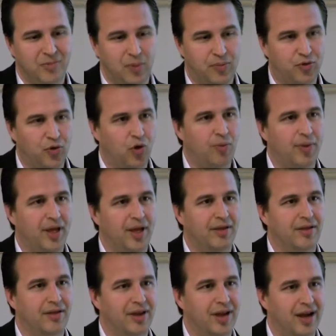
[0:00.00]

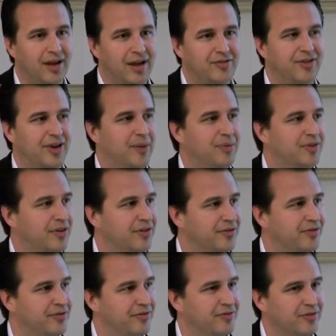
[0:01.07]
absorbing the concept
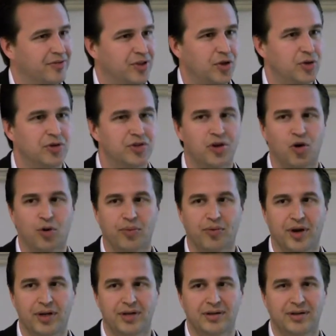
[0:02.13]
of huge
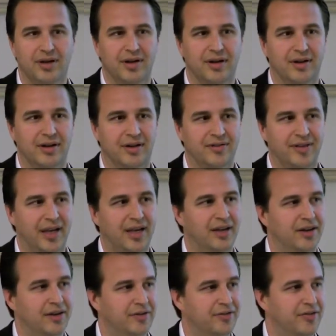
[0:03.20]
corporate and
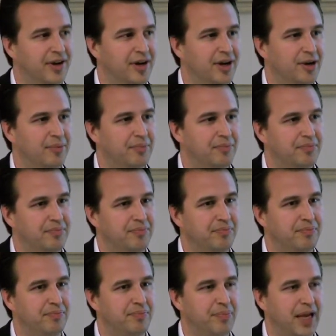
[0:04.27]
executive uh,
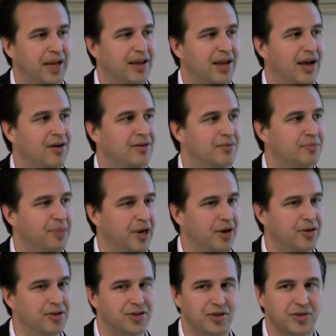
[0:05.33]
bailout and
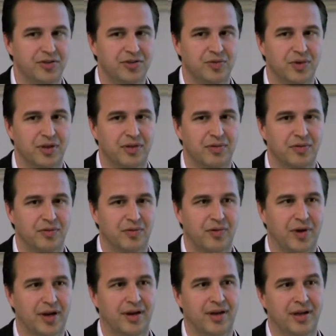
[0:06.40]
parachutes with
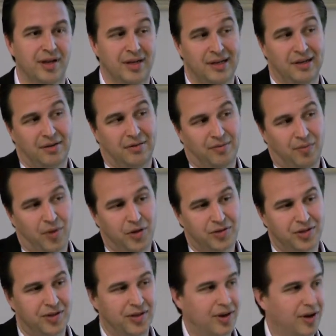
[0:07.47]
when
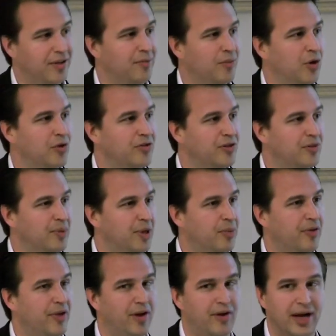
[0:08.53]
most of the uh, most of the
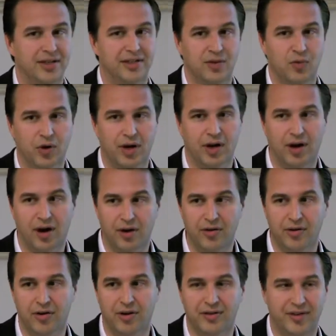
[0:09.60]
people that are actually working hard
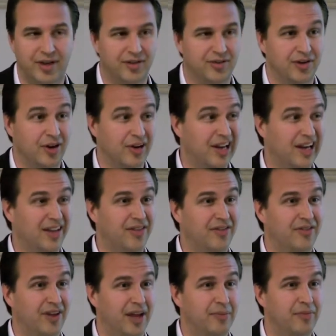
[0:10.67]
in the organization aren't getting the
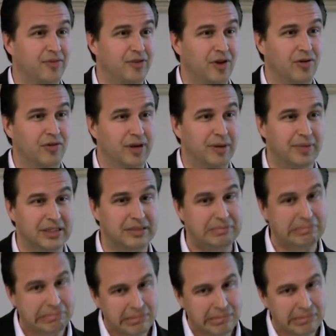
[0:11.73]
same. So I mean,